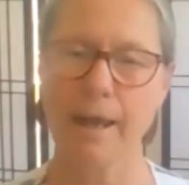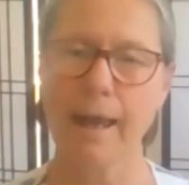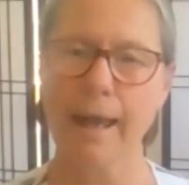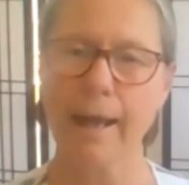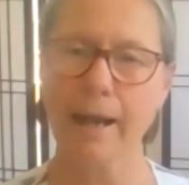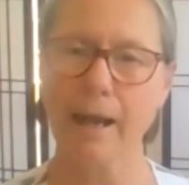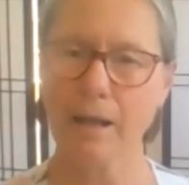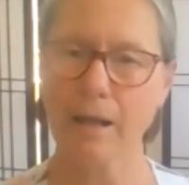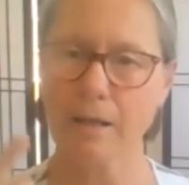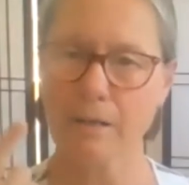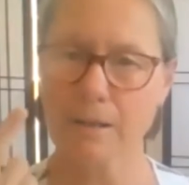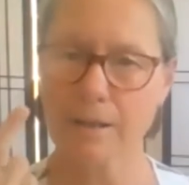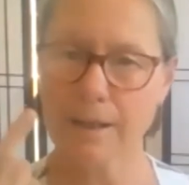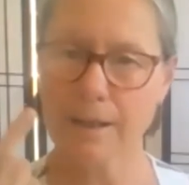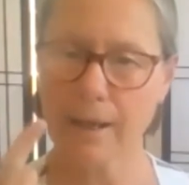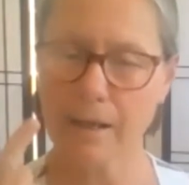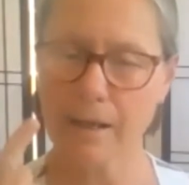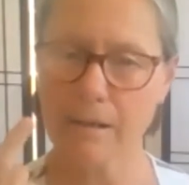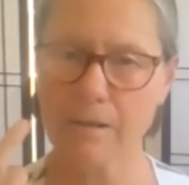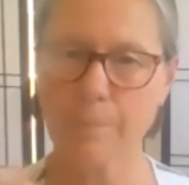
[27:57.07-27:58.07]
And I could
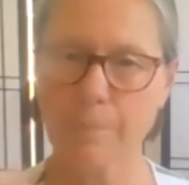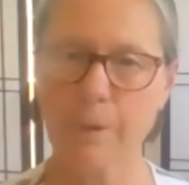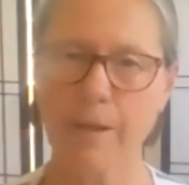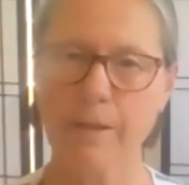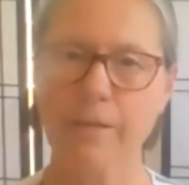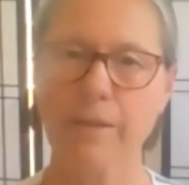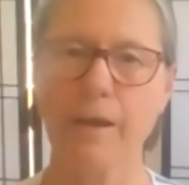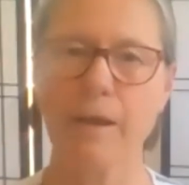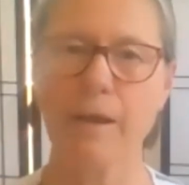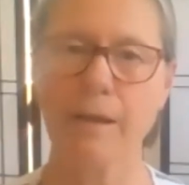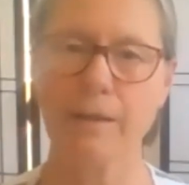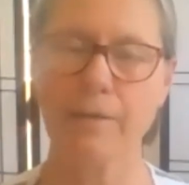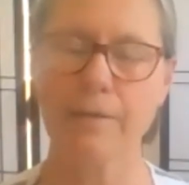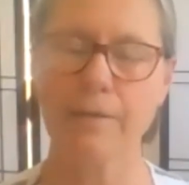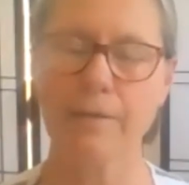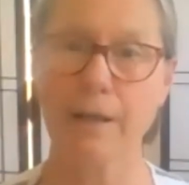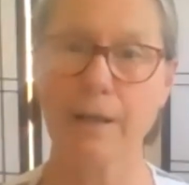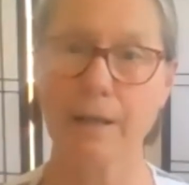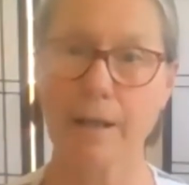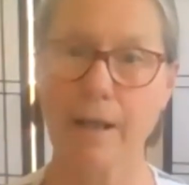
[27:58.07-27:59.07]
tell by the
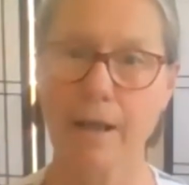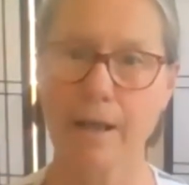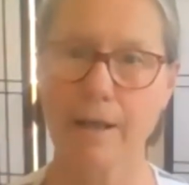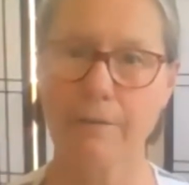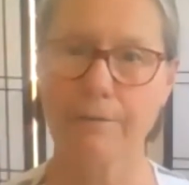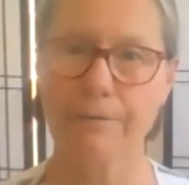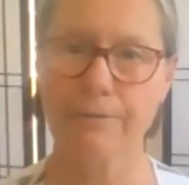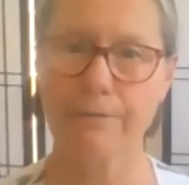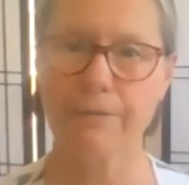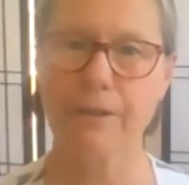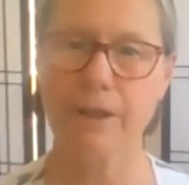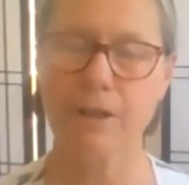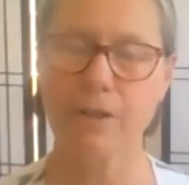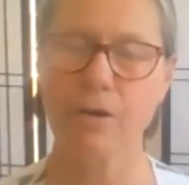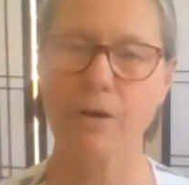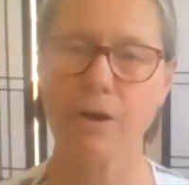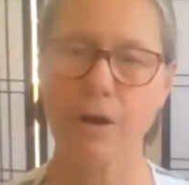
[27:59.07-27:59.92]
life in her